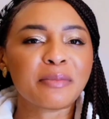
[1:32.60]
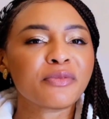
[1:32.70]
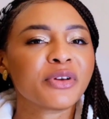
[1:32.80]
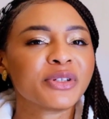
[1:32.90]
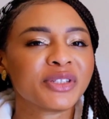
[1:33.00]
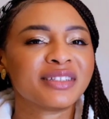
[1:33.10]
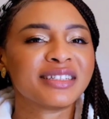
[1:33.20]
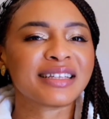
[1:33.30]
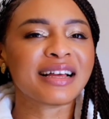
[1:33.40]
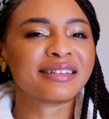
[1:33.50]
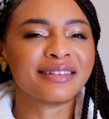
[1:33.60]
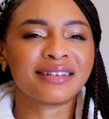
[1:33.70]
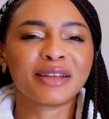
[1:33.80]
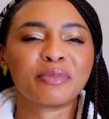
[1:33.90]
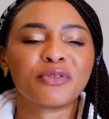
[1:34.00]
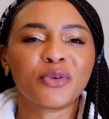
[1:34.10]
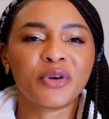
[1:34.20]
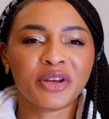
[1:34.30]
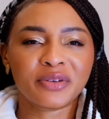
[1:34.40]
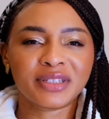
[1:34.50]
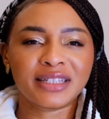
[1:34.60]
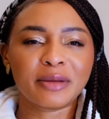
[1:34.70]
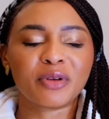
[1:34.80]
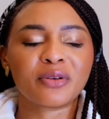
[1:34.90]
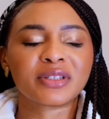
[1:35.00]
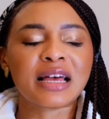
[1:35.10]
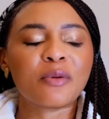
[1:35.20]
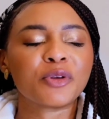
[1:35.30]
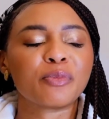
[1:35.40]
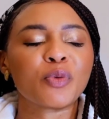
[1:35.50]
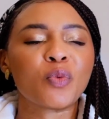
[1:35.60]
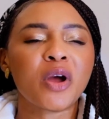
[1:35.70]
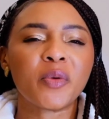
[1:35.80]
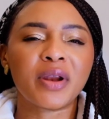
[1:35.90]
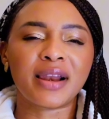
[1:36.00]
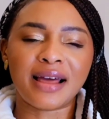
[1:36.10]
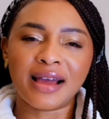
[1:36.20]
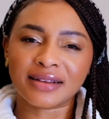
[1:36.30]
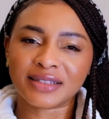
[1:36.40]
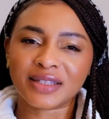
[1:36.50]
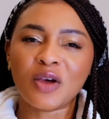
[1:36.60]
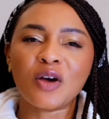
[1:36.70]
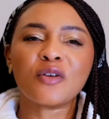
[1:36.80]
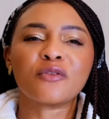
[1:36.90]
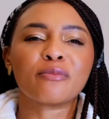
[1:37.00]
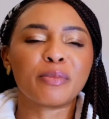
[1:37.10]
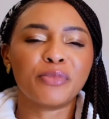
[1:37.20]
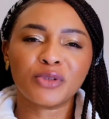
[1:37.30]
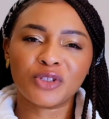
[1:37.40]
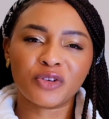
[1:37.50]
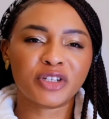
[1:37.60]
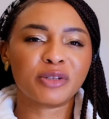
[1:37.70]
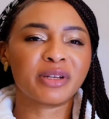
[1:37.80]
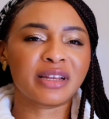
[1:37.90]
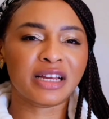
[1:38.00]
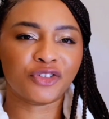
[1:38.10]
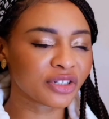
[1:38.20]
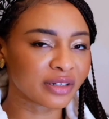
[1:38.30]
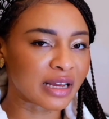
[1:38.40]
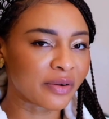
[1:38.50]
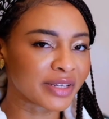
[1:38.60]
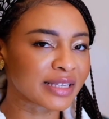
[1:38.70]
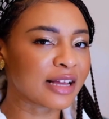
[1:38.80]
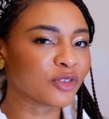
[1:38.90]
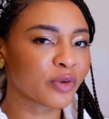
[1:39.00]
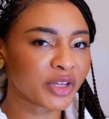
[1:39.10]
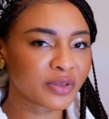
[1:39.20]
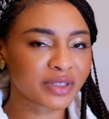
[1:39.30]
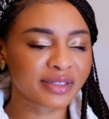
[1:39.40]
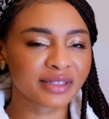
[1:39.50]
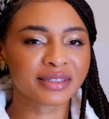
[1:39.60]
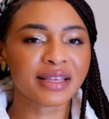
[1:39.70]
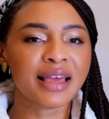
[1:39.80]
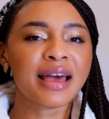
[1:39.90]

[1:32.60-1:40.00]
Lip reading: prefer using this at night before going to sleep because I want to be well relaxed for my beauty regimen. Action now is how do I use this?